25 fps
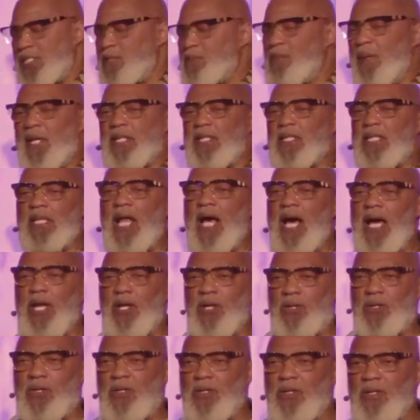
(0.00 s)
to just being a
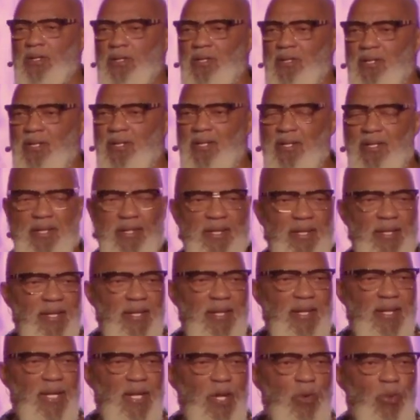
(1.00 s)
liar.
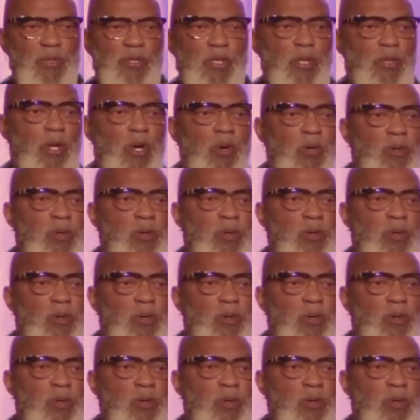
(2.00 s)
We're no